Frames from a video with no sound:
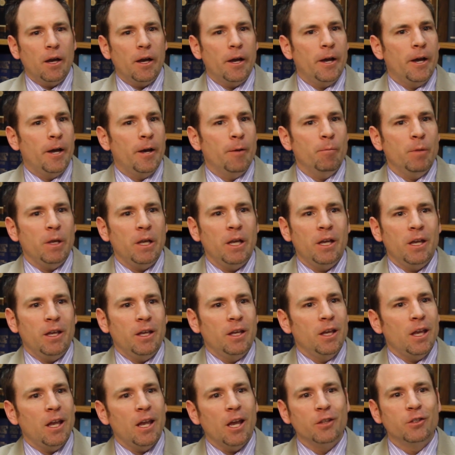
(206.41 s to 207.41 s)
Um,
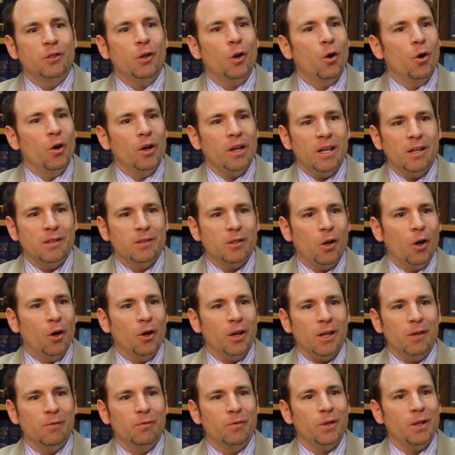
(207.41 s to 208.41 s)
it, attorneys in
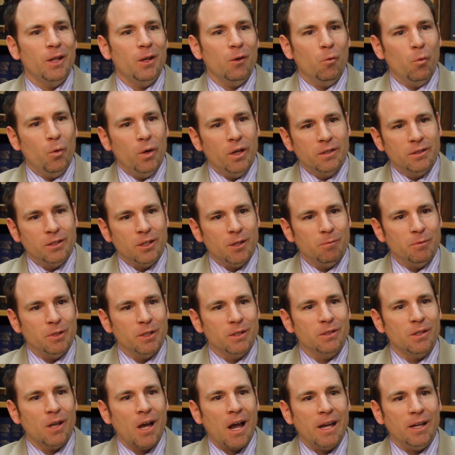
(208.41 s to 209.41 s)
our infinite wisdom
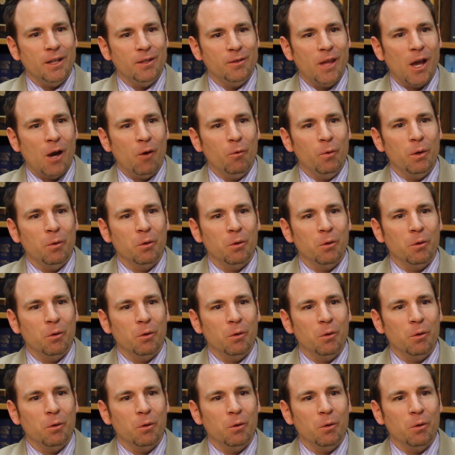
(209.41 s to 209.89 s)
decided that